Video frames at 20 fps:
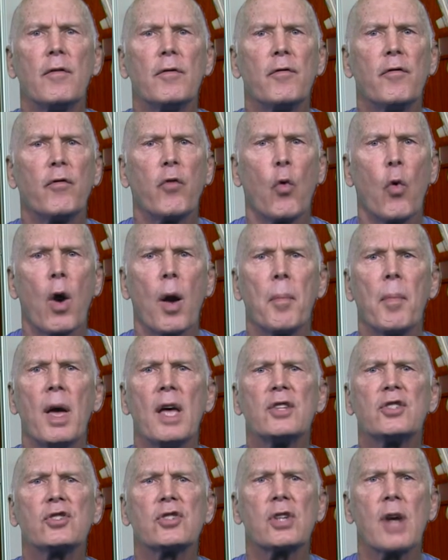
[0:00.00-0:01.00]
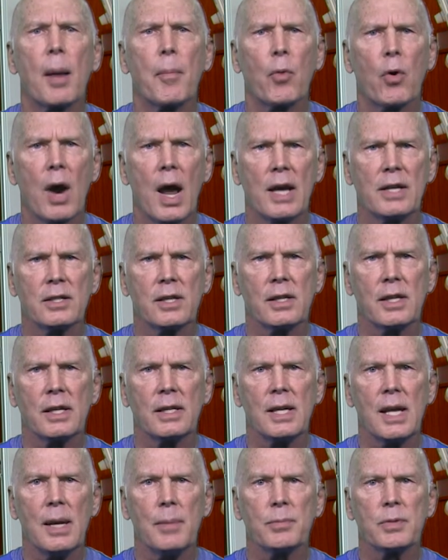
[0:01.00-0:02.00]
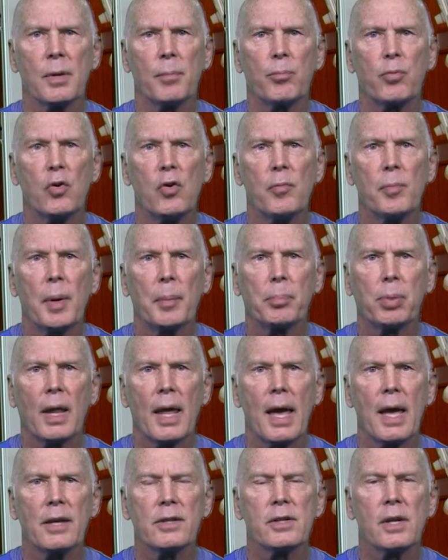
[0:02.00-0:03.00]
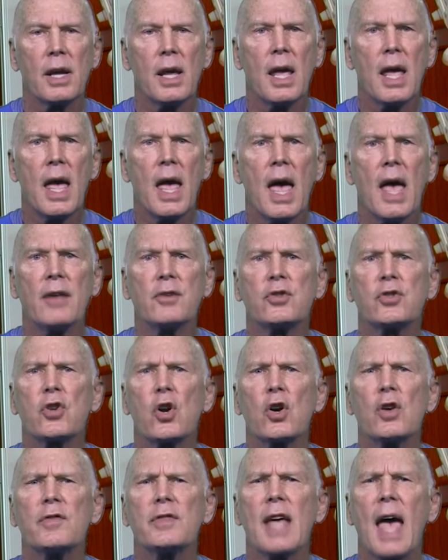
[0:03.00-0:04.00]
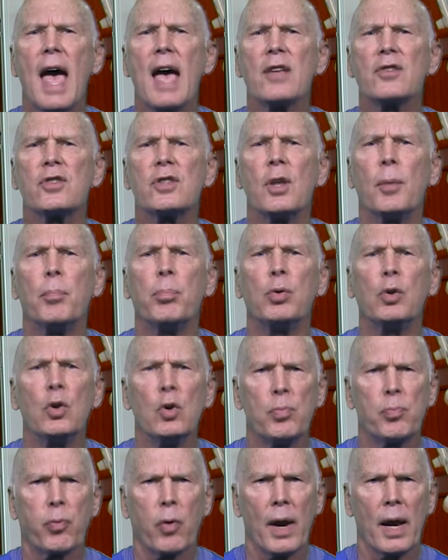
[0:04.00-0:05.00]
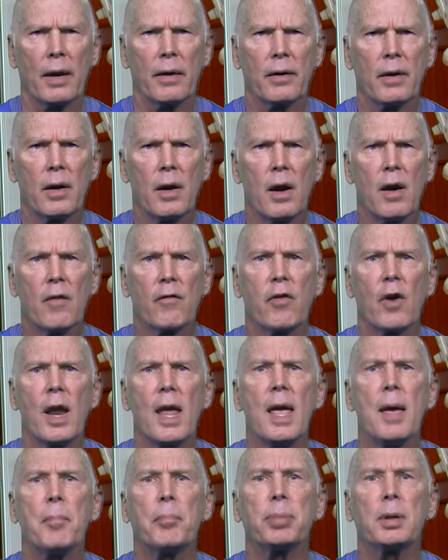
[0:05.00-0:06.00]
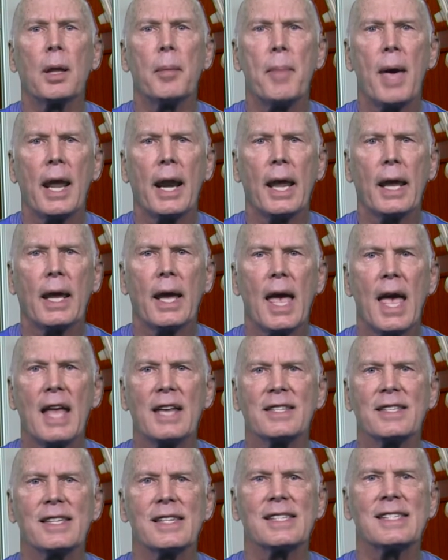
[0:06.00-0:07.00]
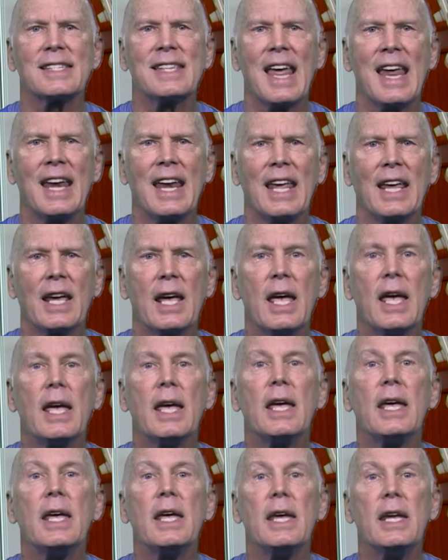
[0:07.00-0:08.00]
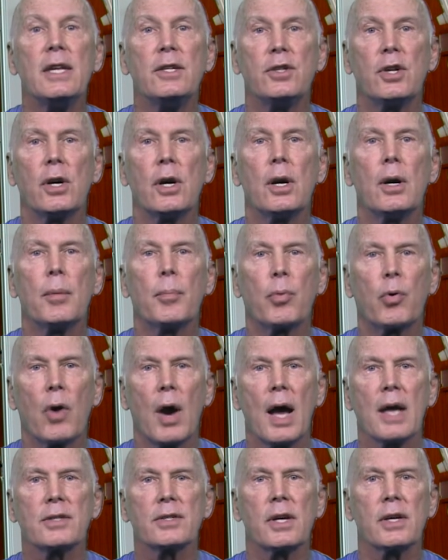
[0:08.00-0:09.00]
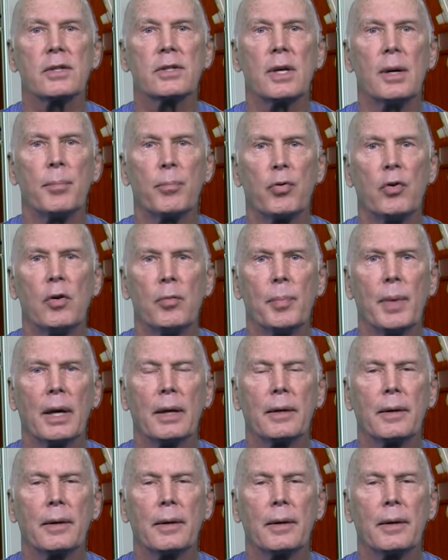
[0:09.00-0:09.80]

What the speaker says: form summarizes the team's improvement plans and serves as the blueprint for implementing and sustaining each process improvement.